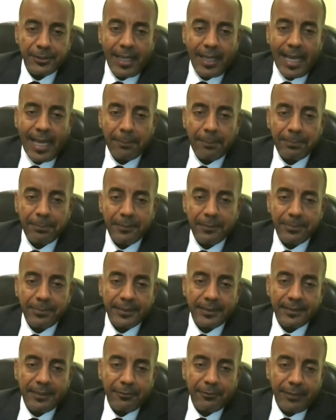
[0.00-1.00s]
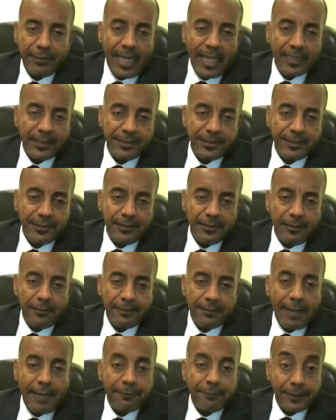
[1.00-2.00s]
to happen, but the reality
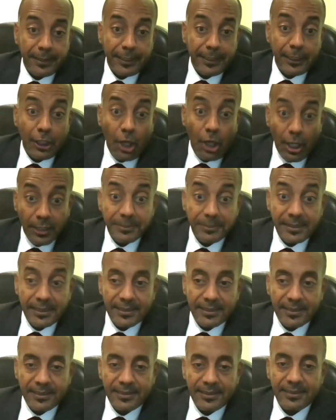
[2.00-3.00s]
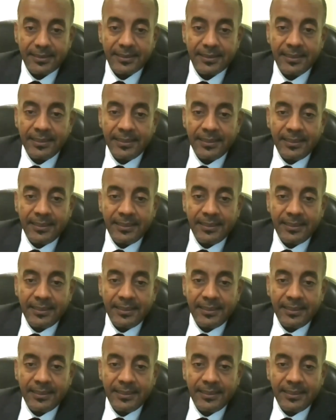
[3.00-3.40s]
of African economies is